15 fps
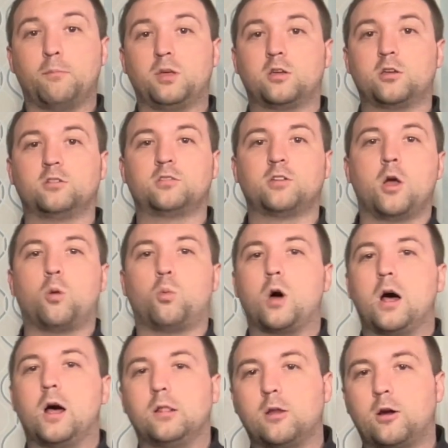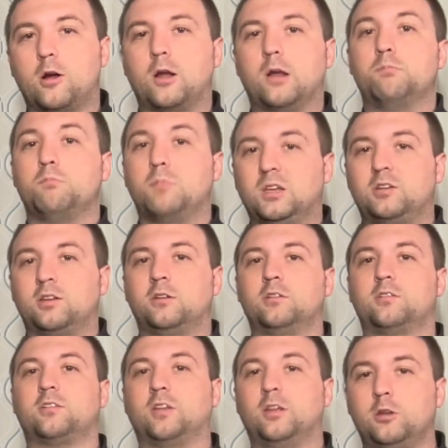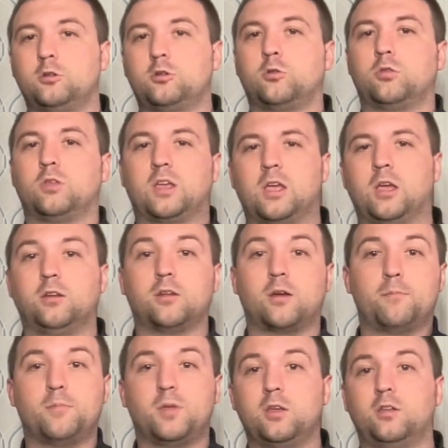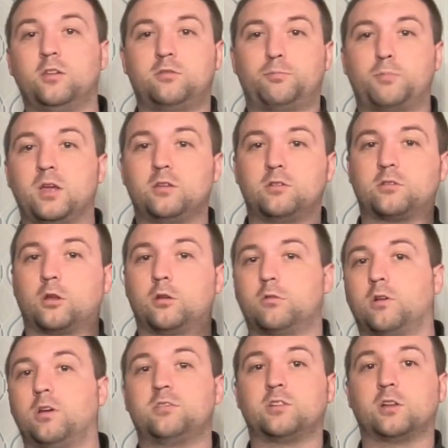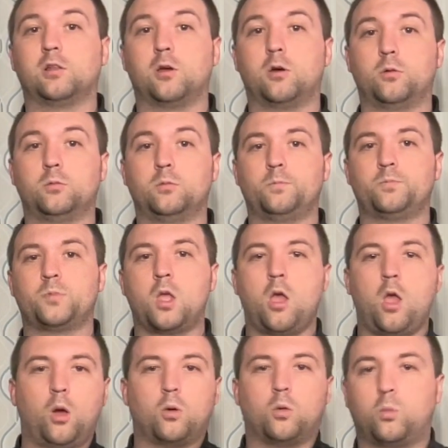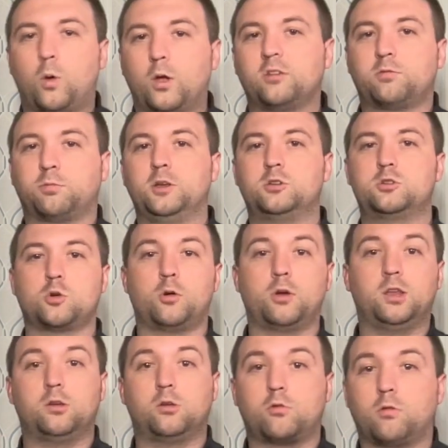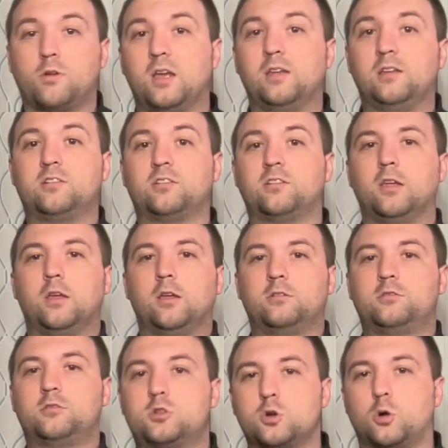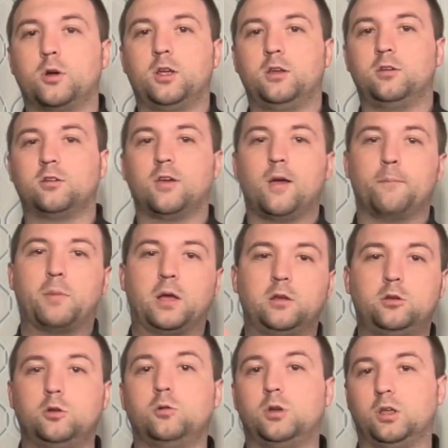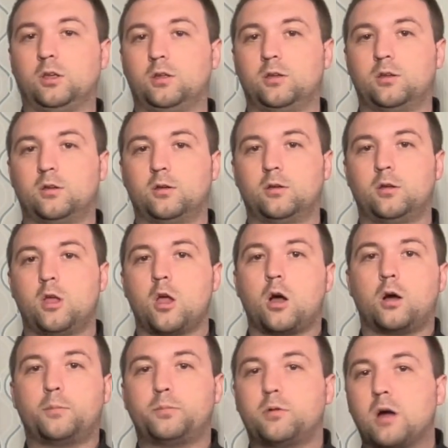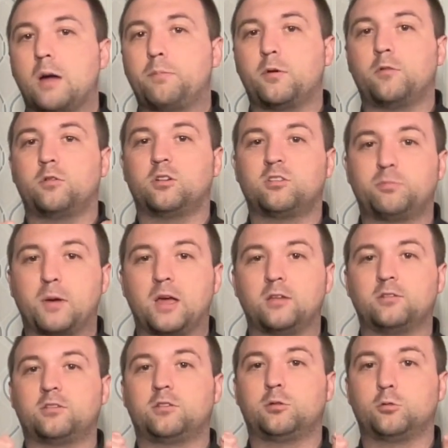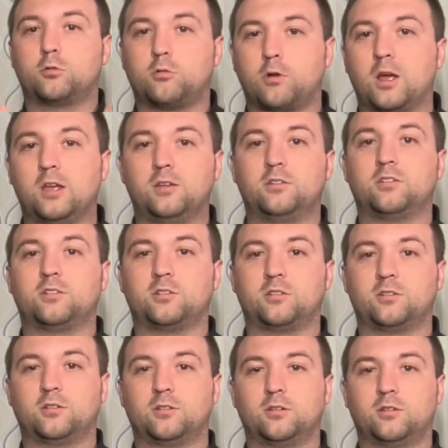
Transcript: because while our admittance into the kingdom is based on grace alone, once we join, grace is joined by duty. Our proper response to grace